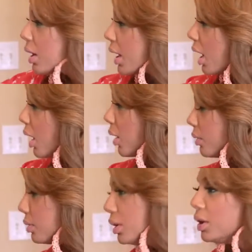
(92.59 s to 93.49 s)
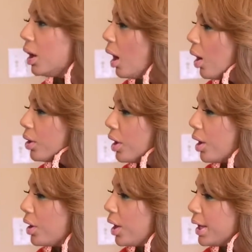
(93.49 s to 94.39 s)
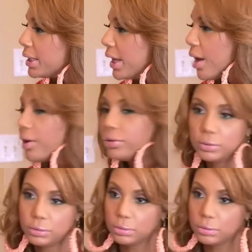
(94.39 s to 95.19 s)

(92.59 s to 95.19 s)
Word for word: going on? Oh no no you don't.